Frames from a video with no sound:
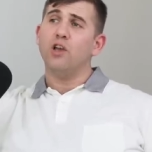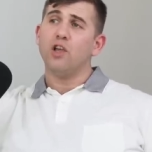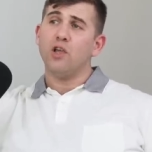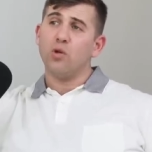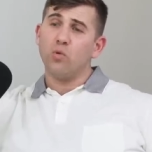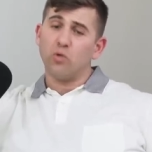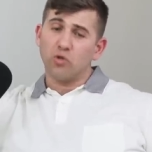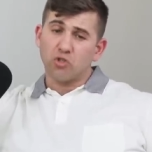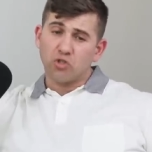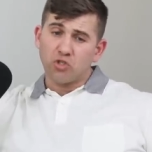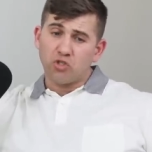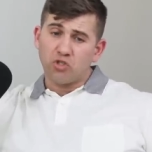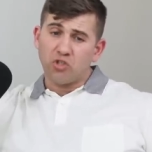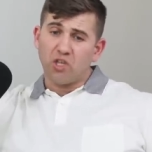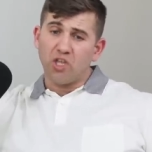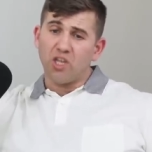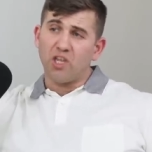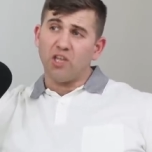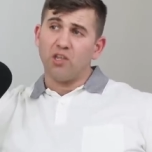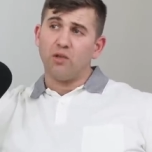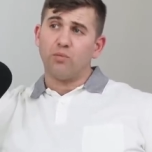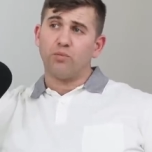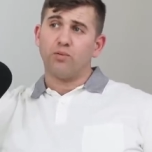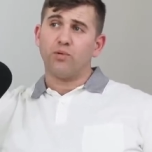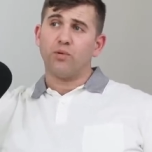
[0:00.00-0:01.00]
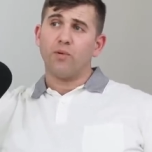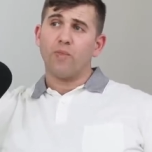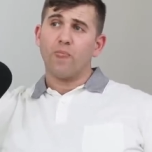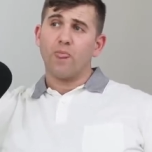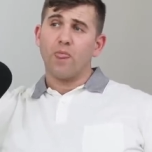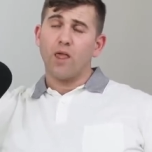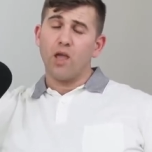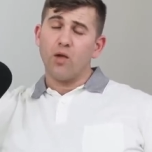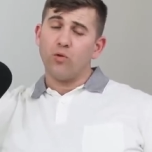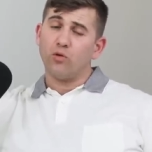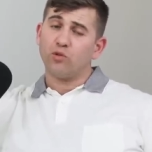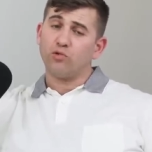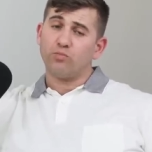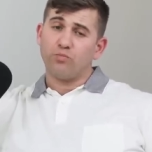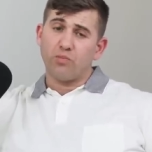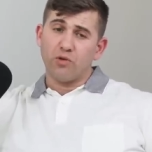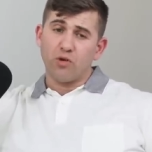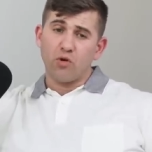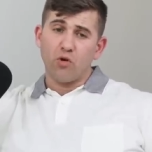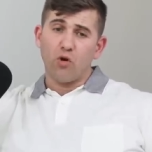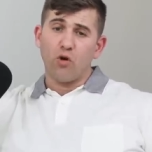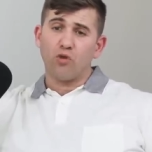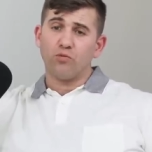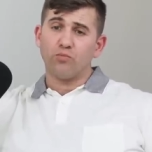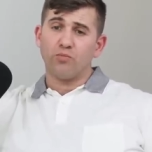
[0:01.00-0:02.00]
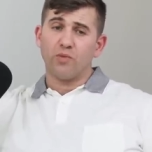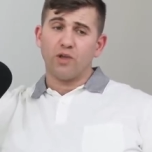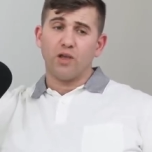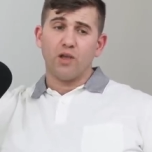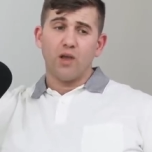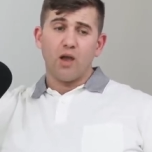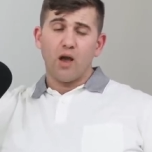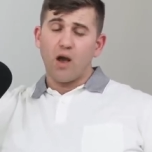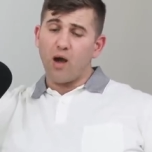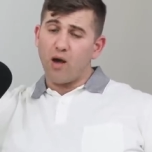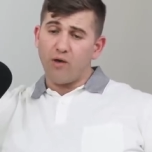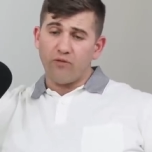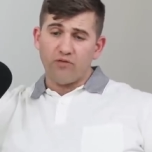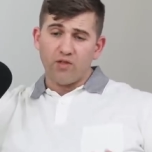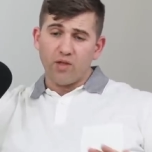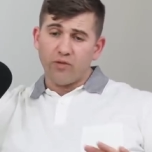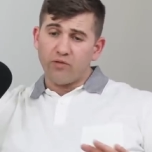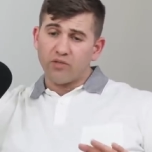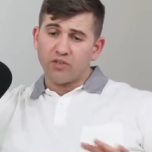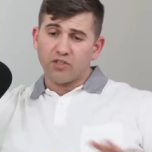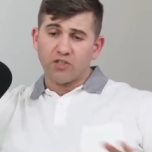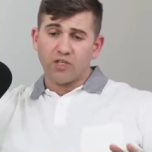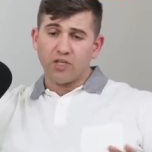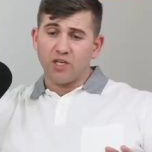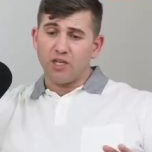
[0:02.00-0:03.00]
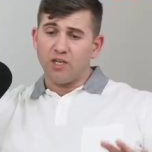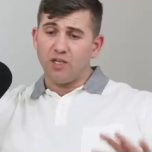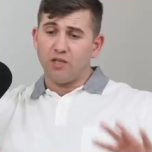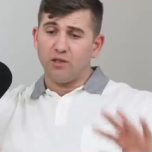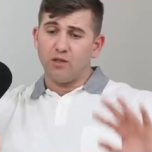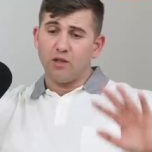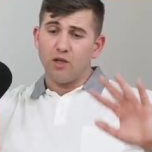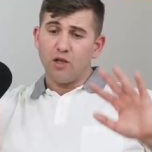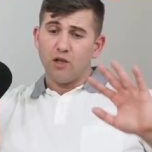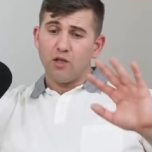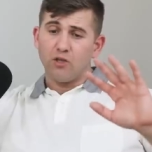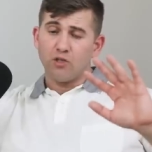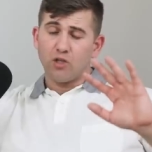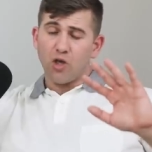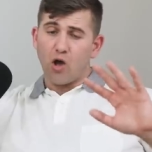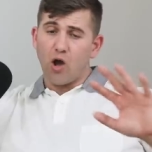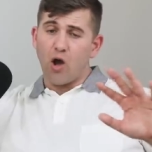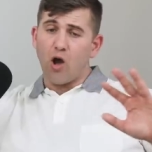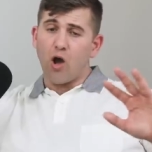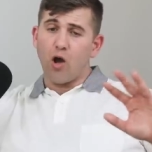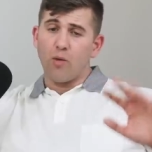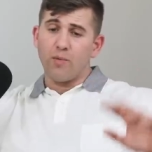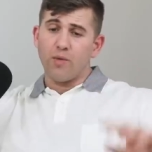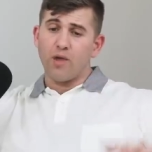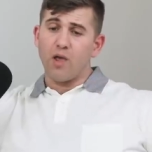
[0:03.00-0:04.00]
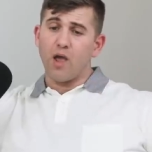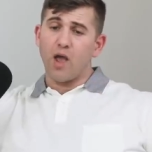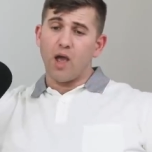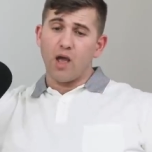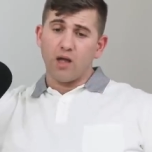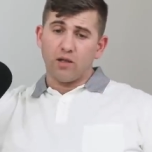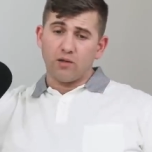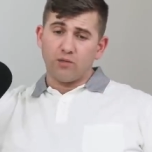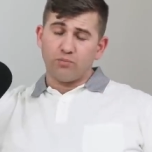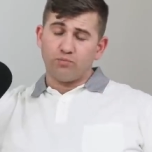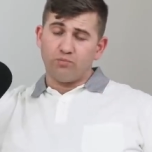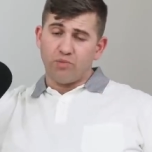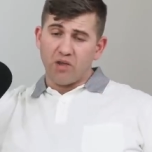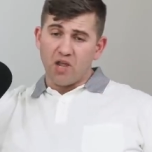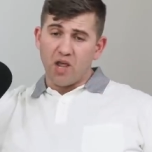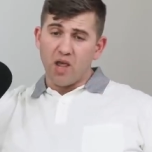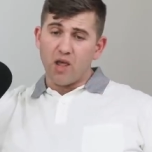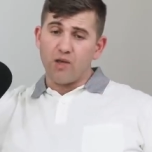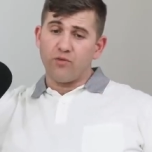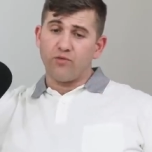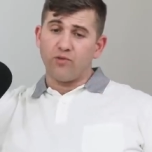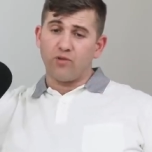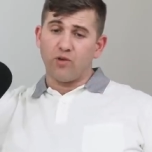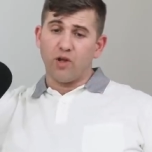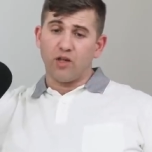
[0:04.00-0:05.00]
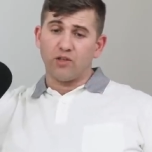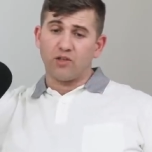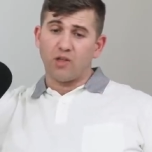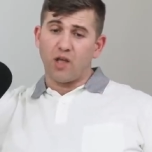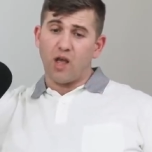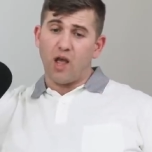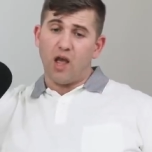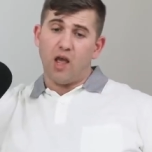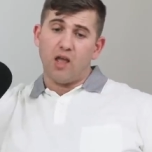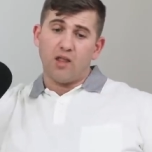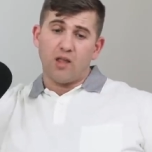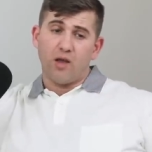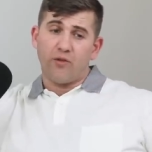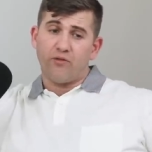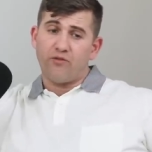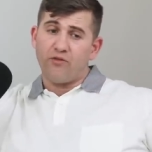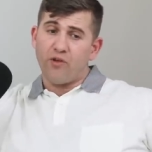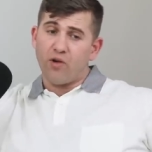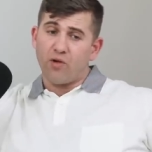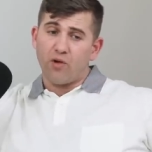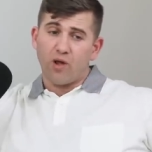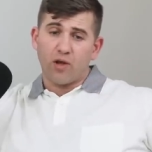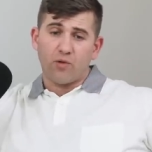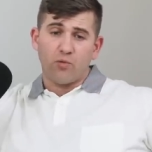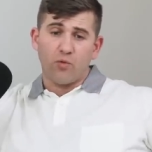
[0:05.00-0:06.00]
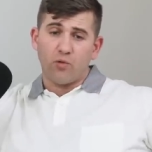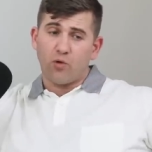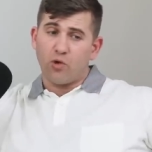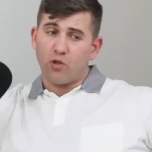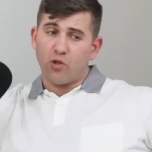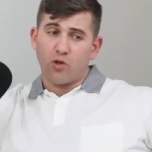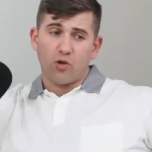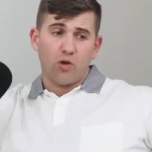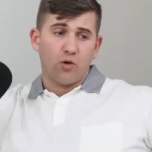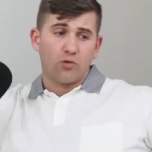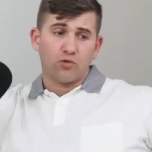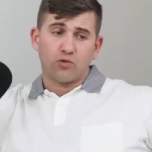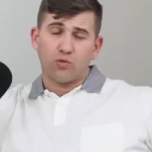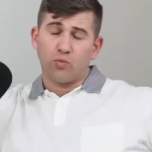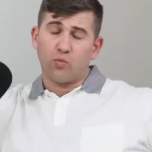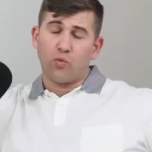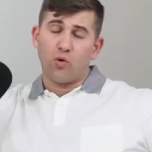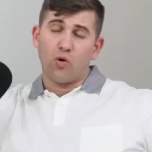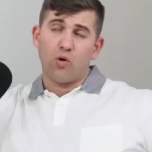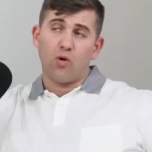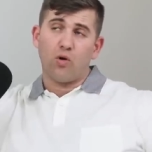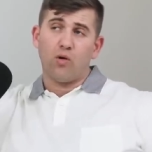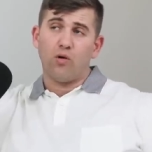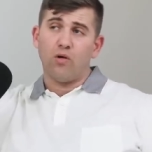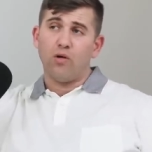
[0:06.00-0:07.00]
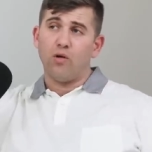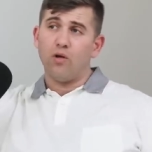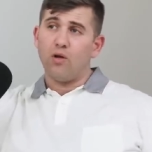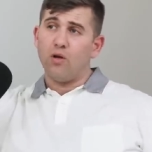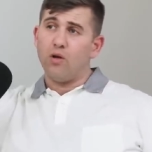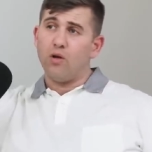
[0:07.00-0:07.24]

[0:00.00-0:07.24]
It was deep. It was beyond me. I've never seen the army behaving like that. And I felt like we're going to go to war.